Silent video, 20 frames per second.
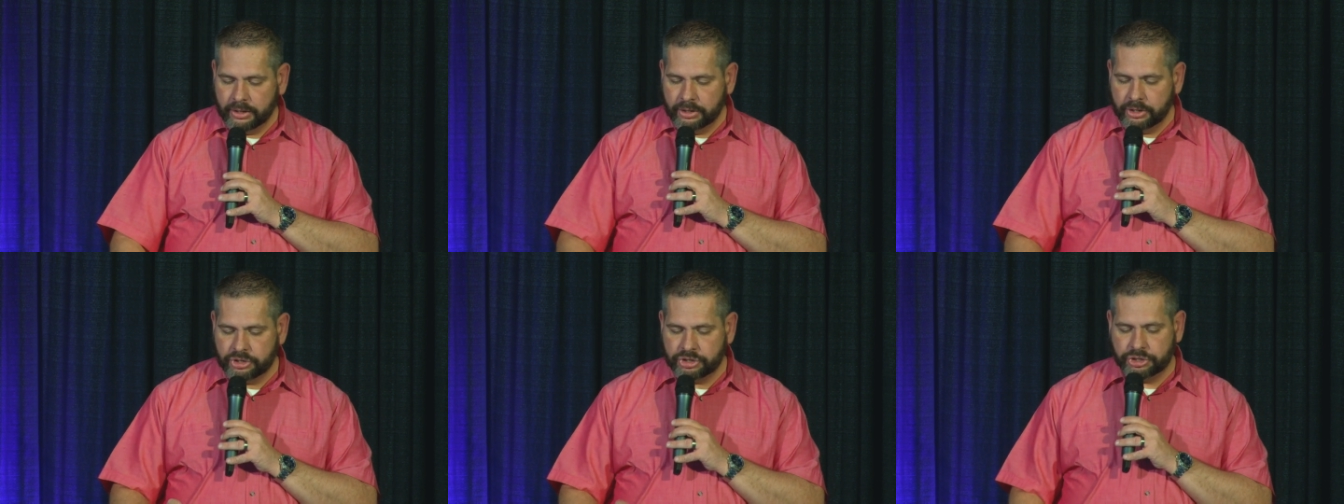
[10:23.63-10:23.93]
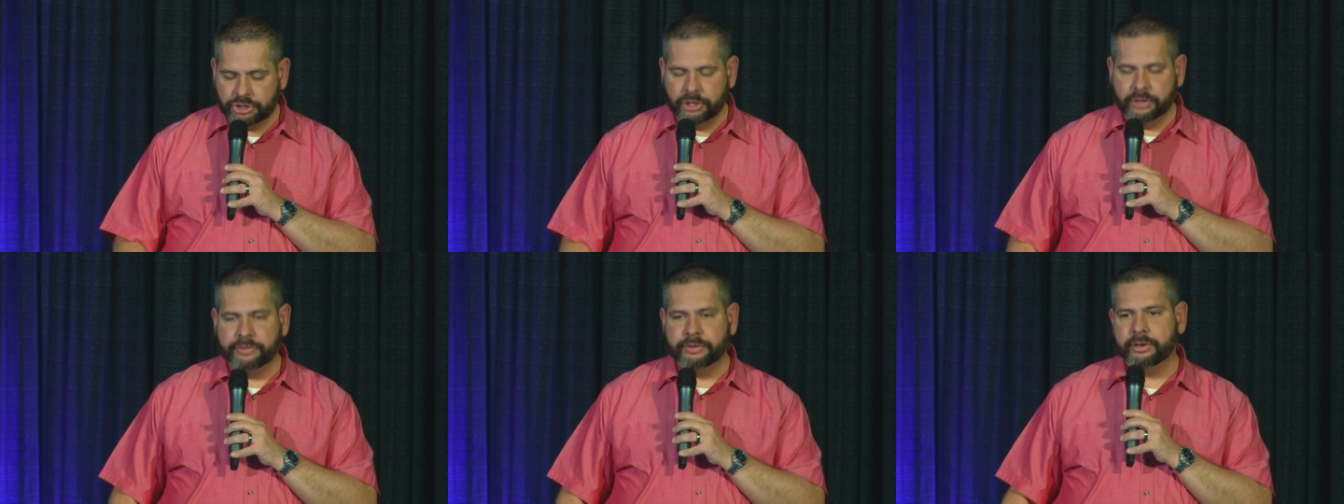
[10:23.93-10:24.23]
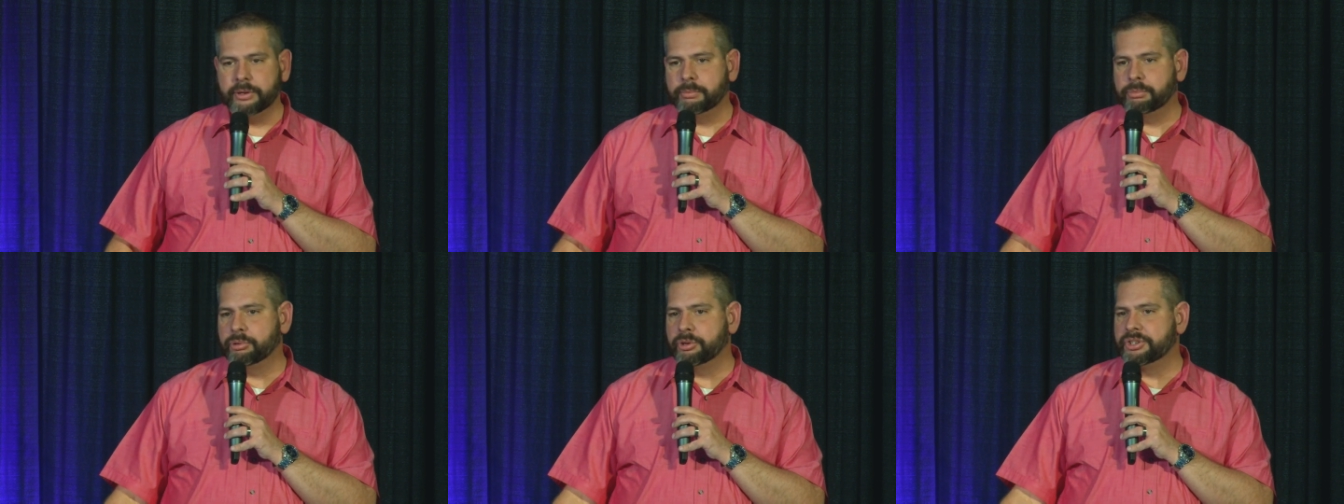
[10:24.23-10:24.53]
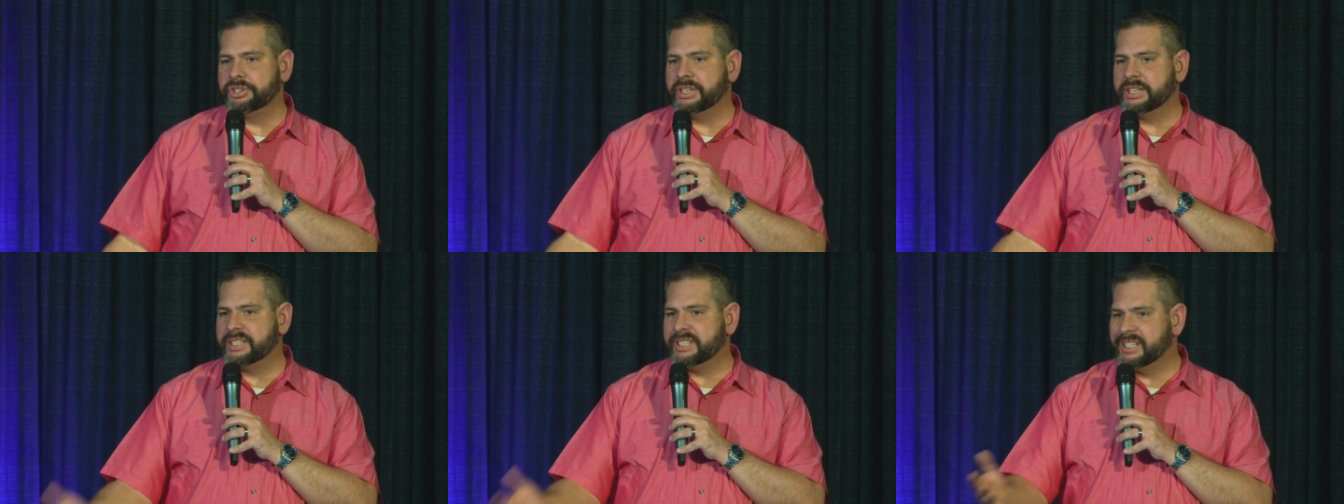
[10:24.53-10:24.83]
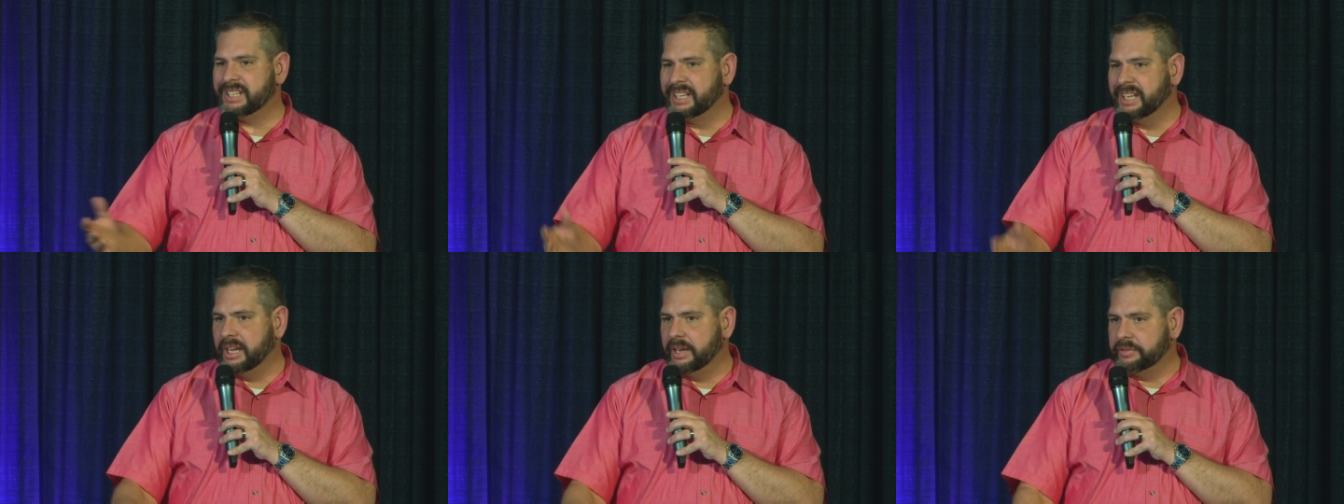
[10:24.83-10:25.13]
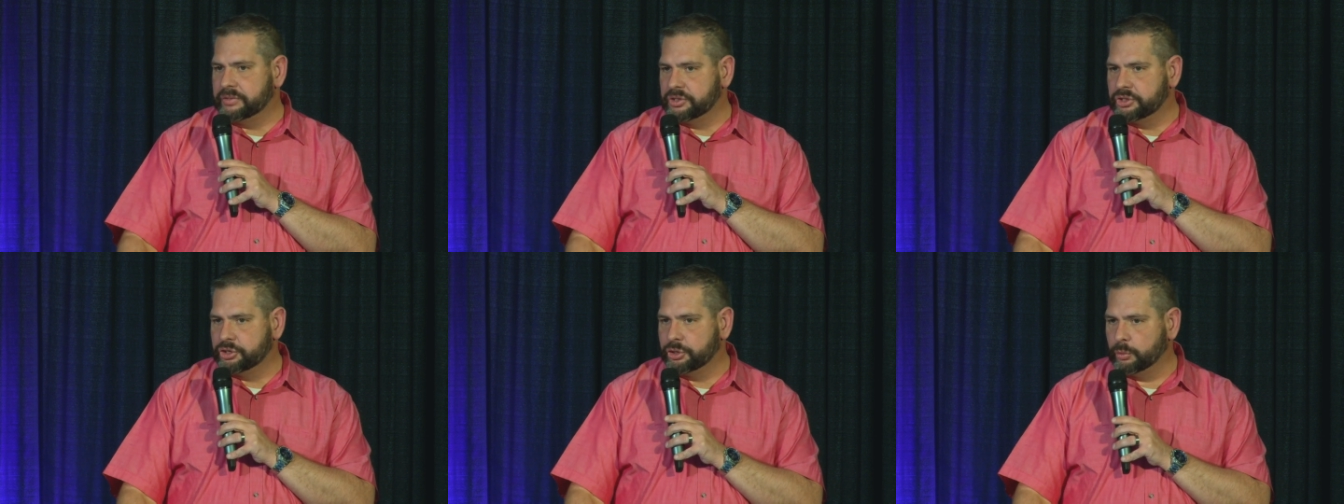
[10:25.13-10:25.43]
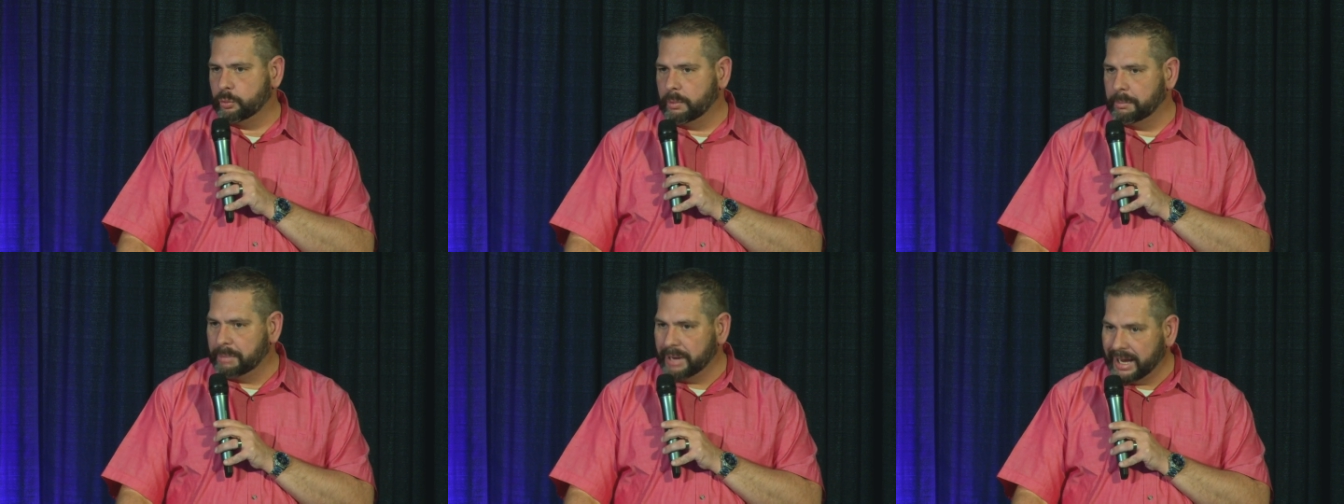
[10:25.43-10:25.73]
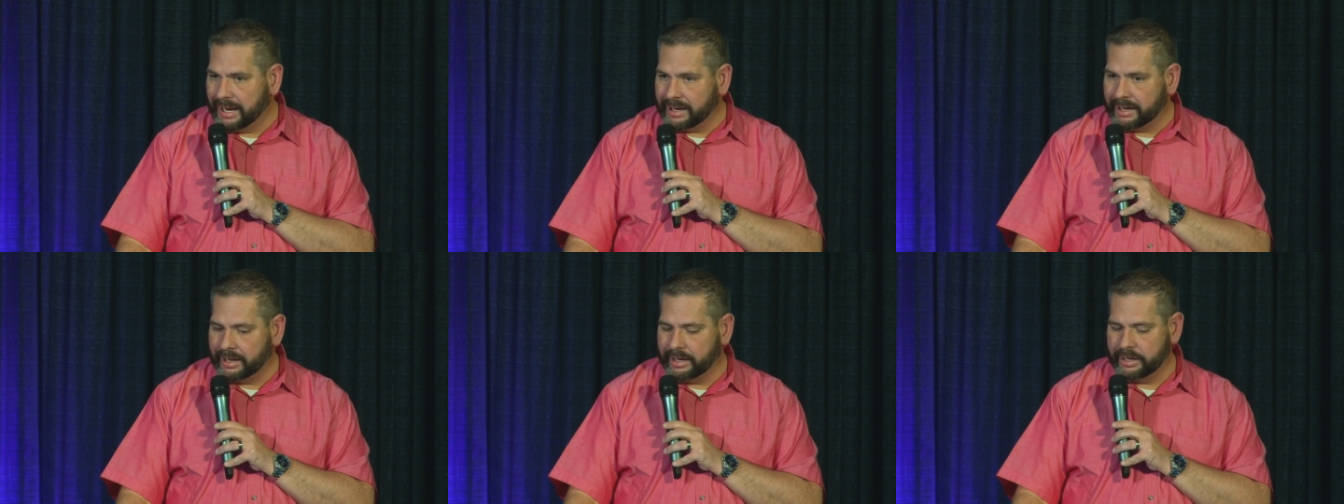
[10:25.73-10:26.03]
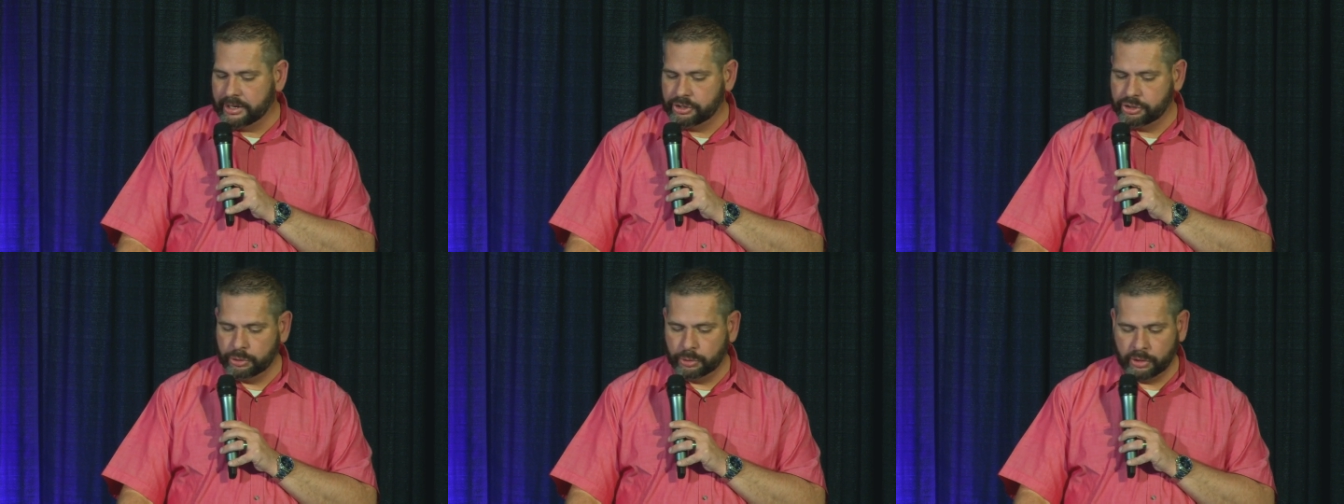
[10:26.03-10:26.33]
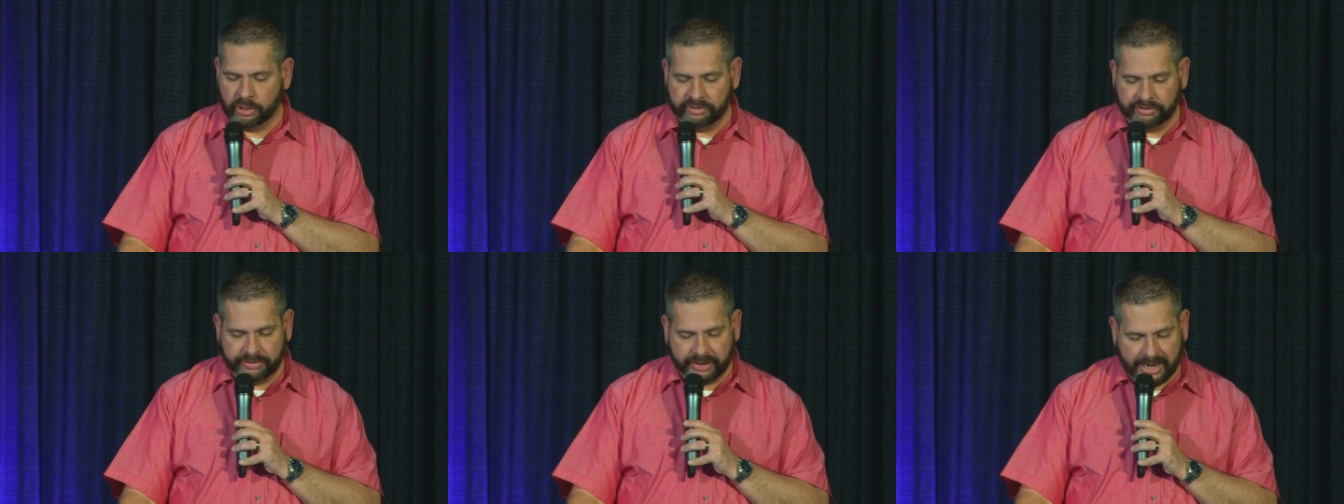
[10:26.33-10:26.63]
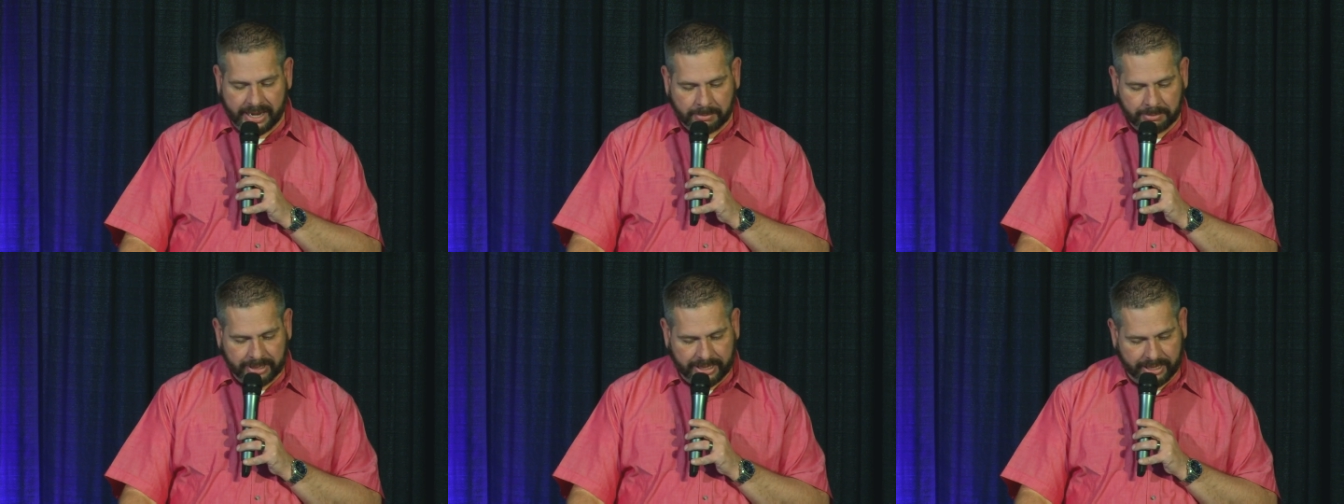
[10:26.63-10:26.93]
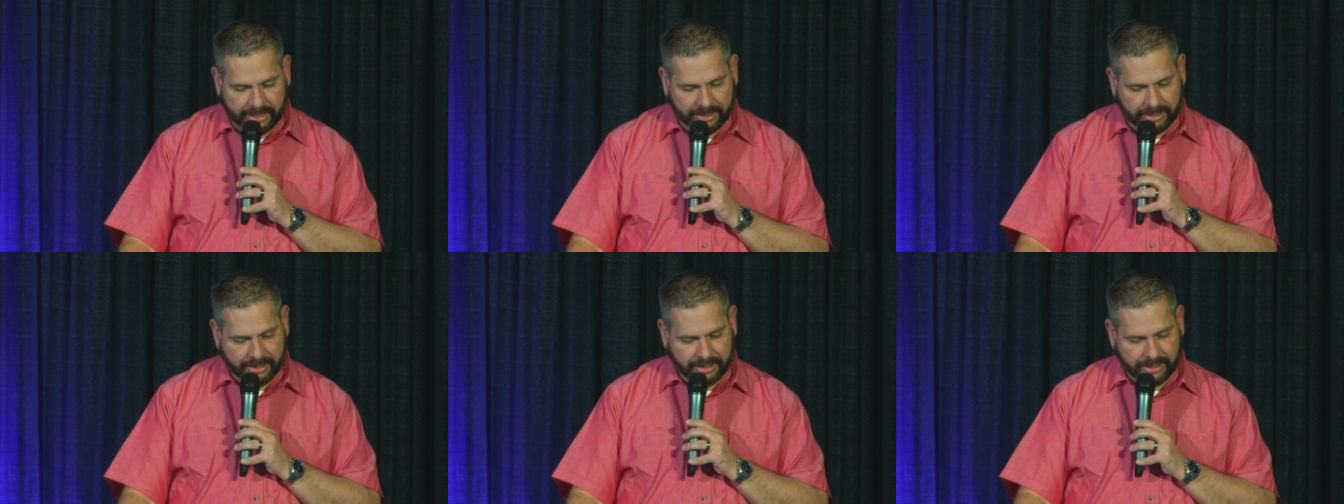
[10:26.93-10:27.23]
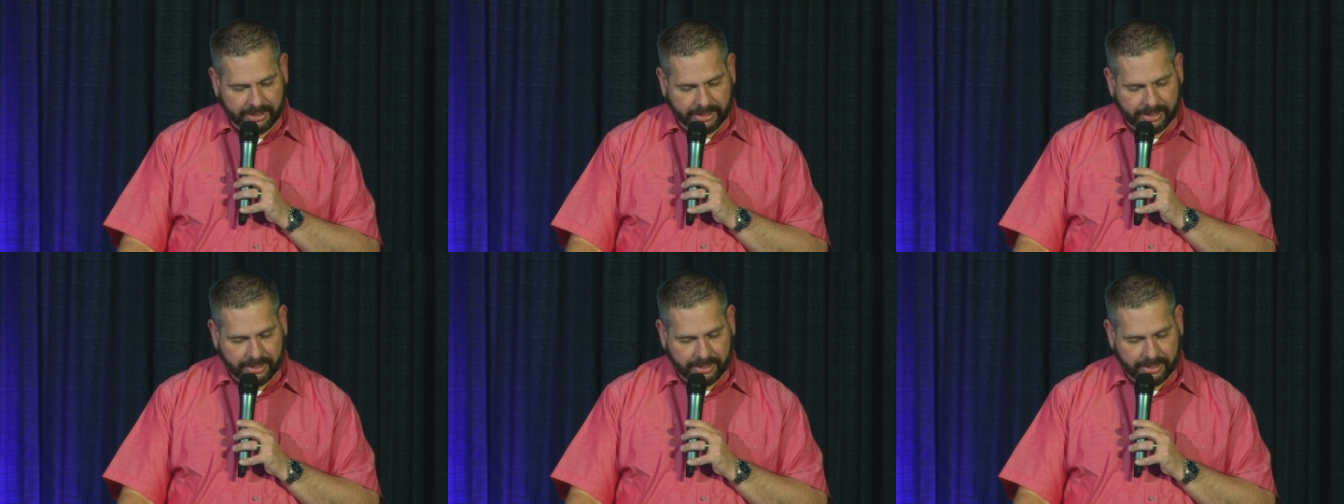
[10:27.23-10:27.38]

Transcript: the servant presents gifts to Rebecca and to her family.